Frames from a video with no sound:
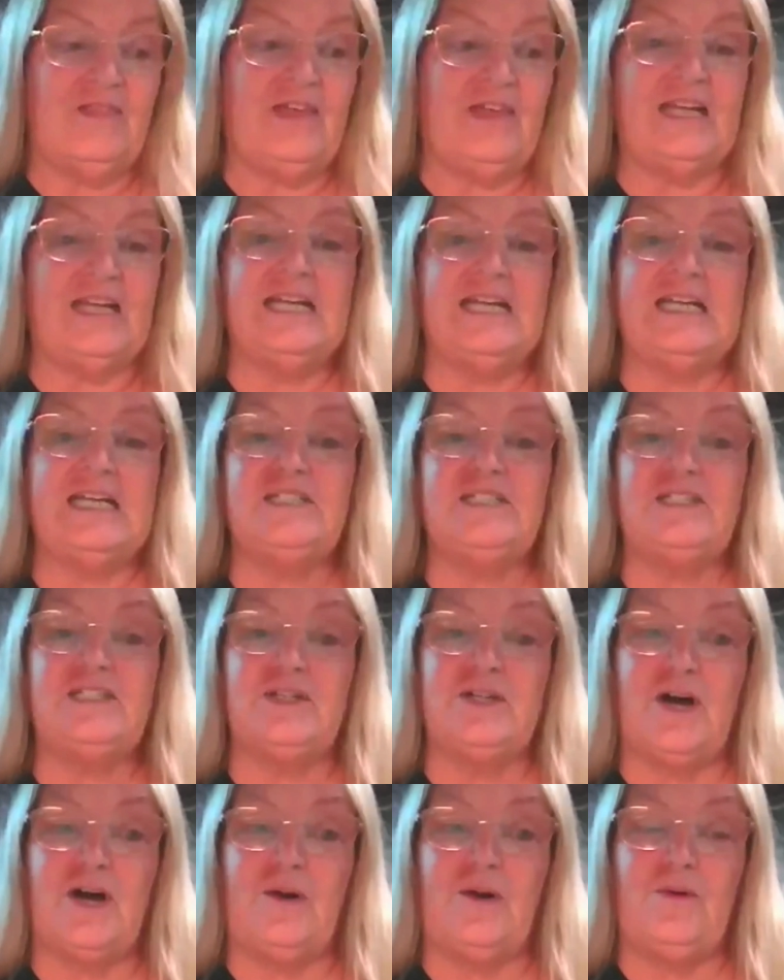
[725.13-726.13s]
They need to
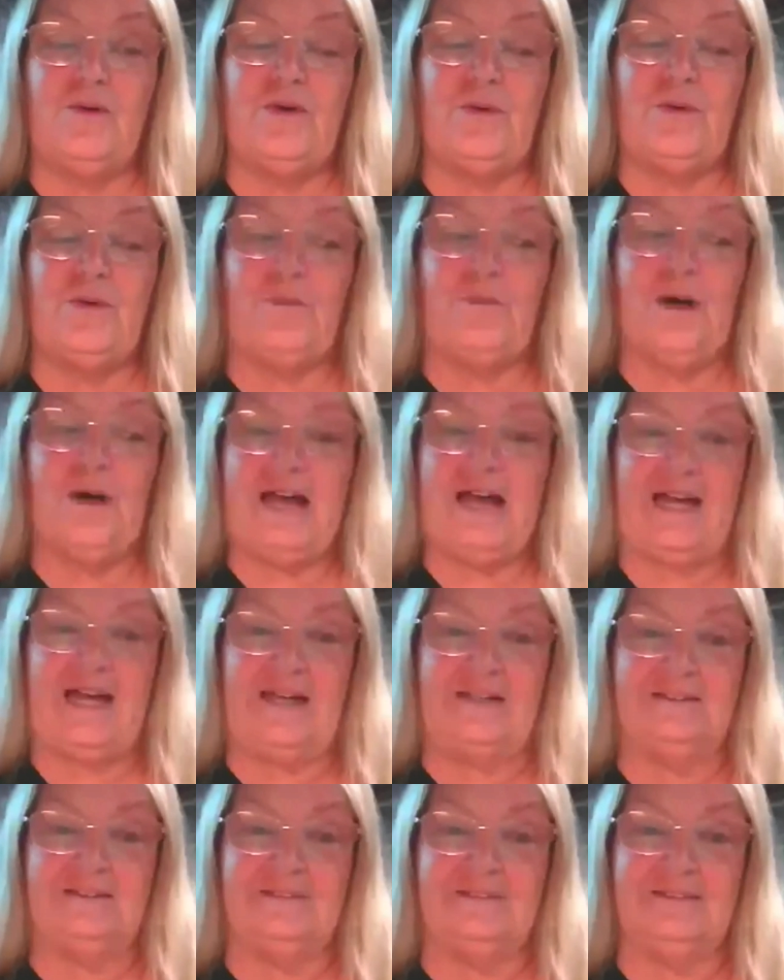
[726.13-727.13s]
know the
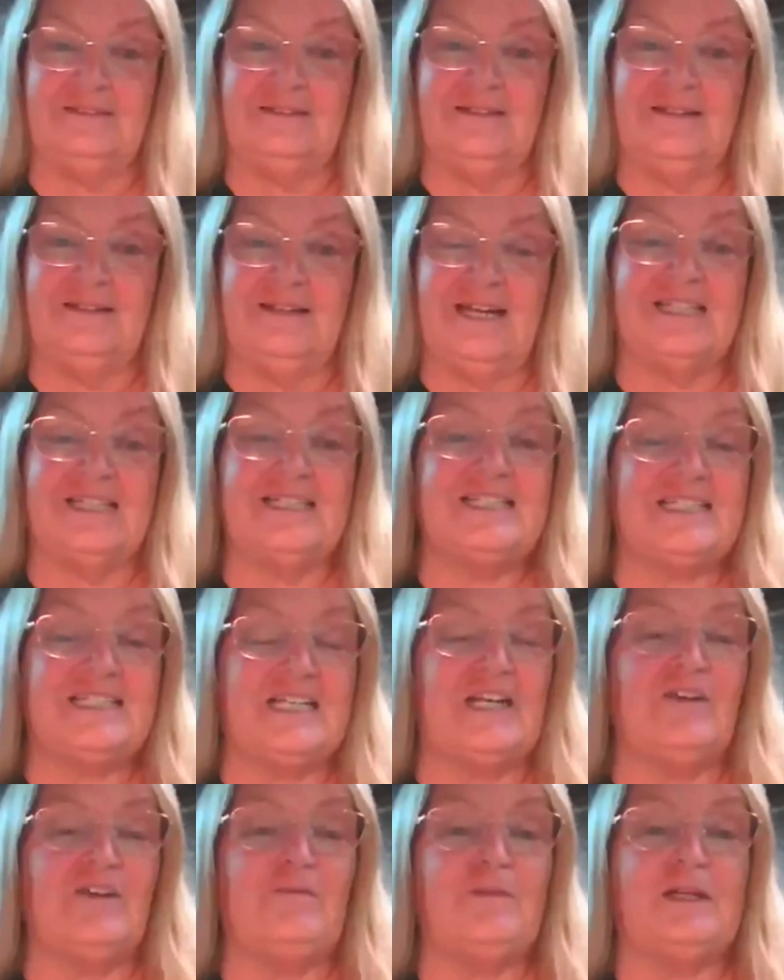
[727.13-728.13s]
way
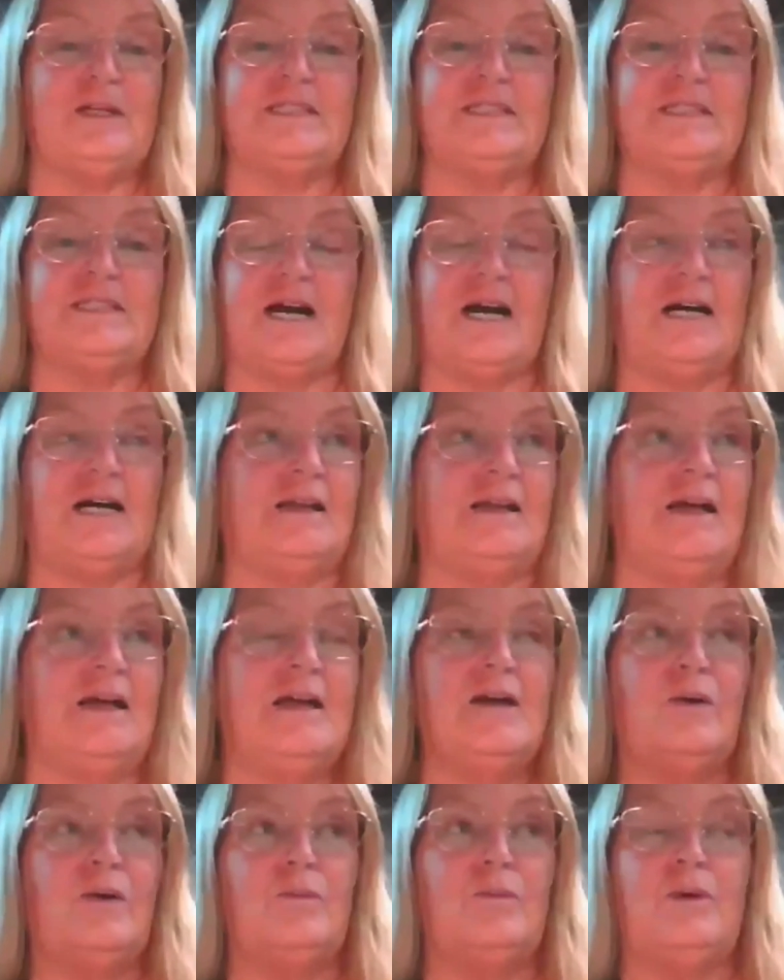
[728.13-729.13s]
instead of being taught,
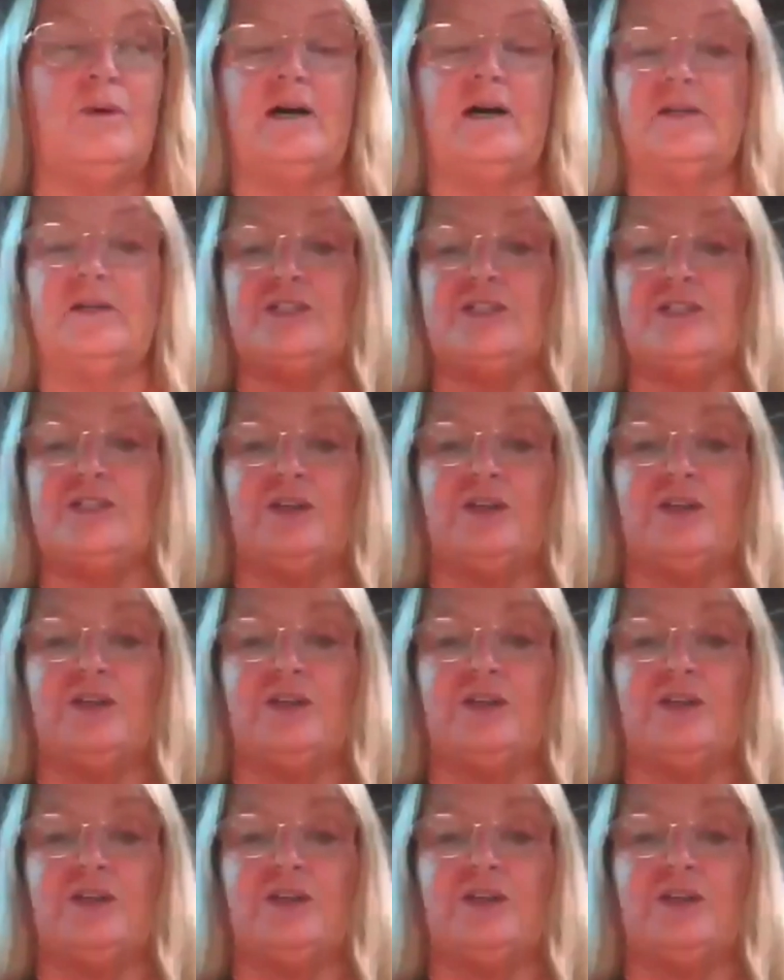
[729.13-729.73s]
well, you're